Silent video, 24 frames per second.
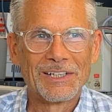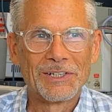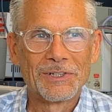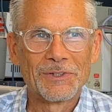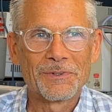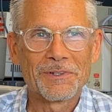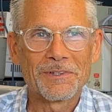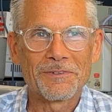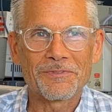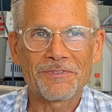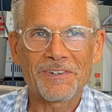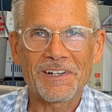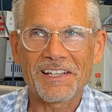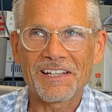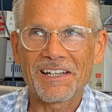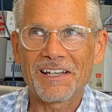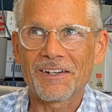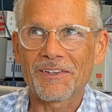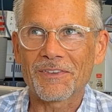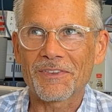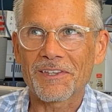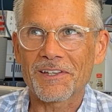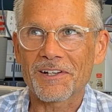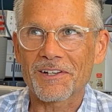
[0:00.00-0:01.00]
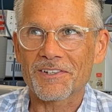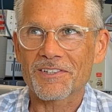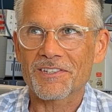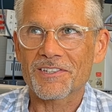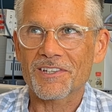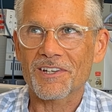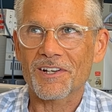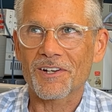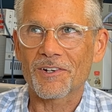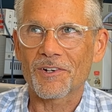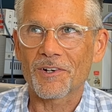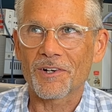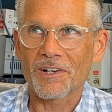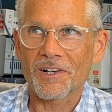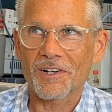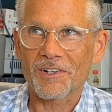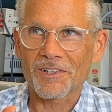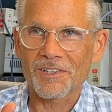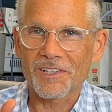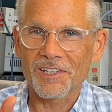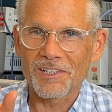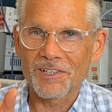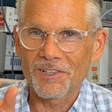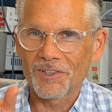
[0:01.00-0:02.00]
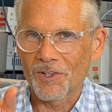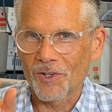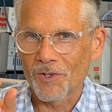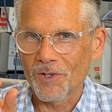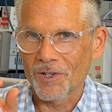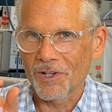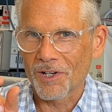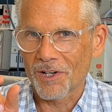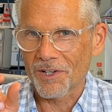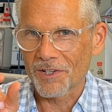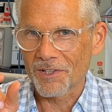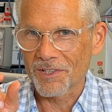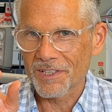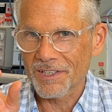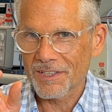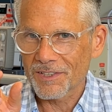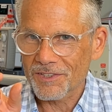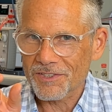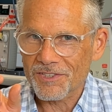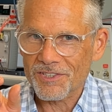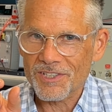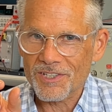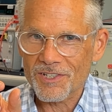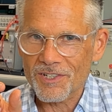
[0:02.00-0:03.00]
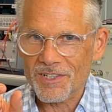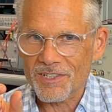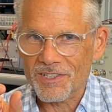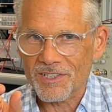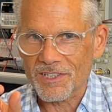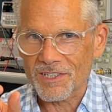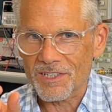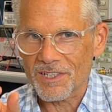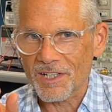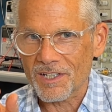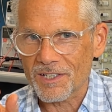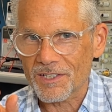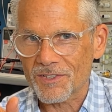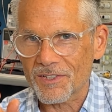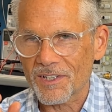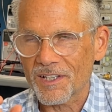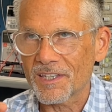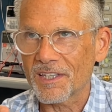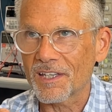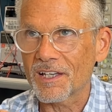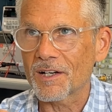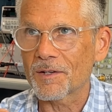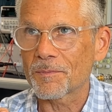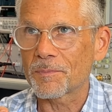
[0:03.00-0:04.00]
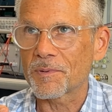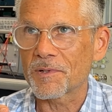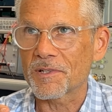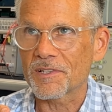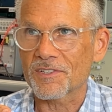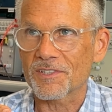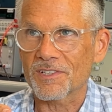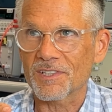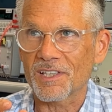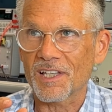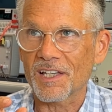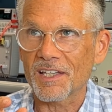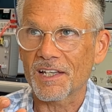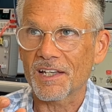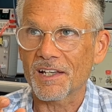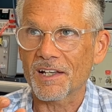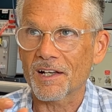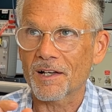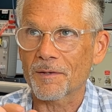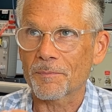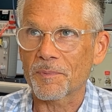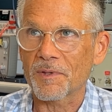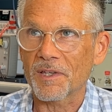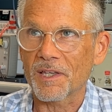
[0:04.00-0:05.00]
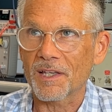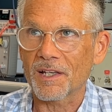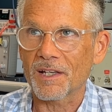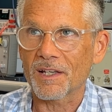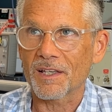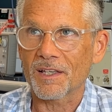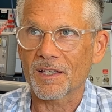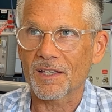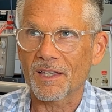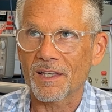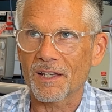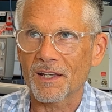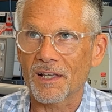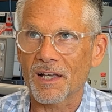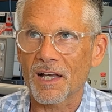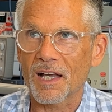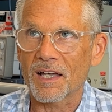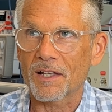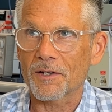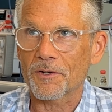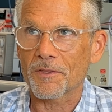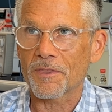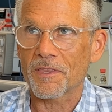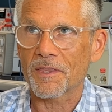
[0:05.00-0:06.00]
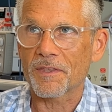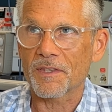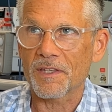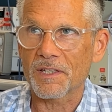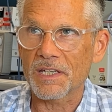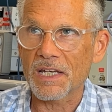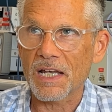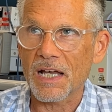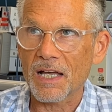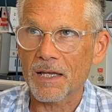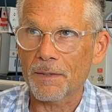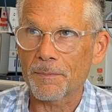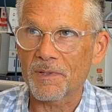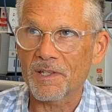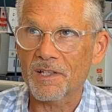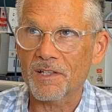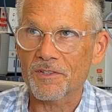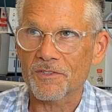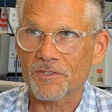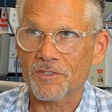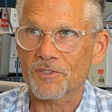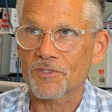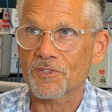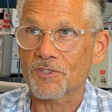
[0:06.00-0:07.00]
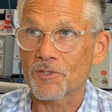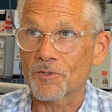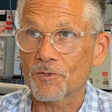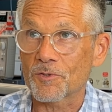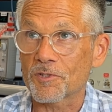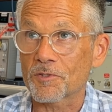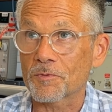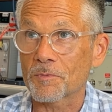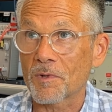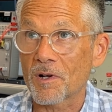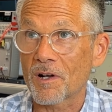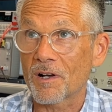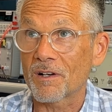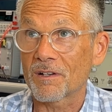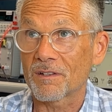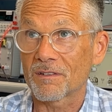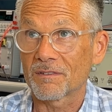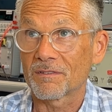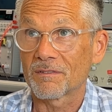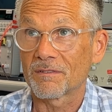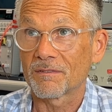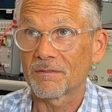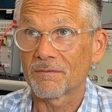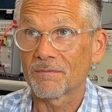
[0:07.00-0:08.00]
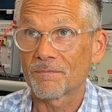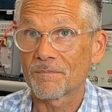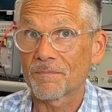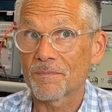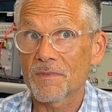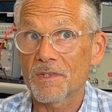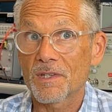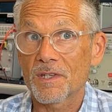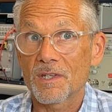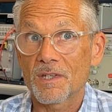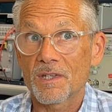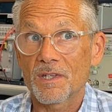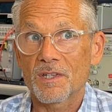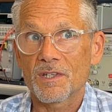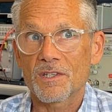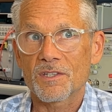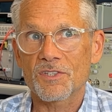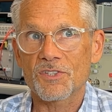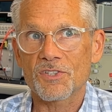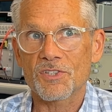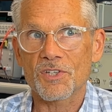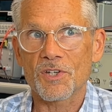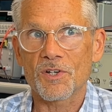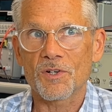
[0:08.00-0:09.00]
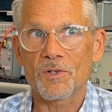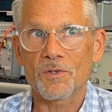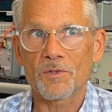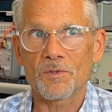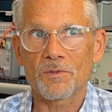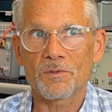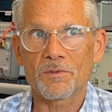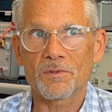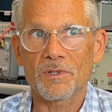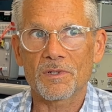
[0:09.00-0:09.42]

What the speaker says: we find out that our little series inductor on the output is lighting up and getting hotter than the die because it's too small. So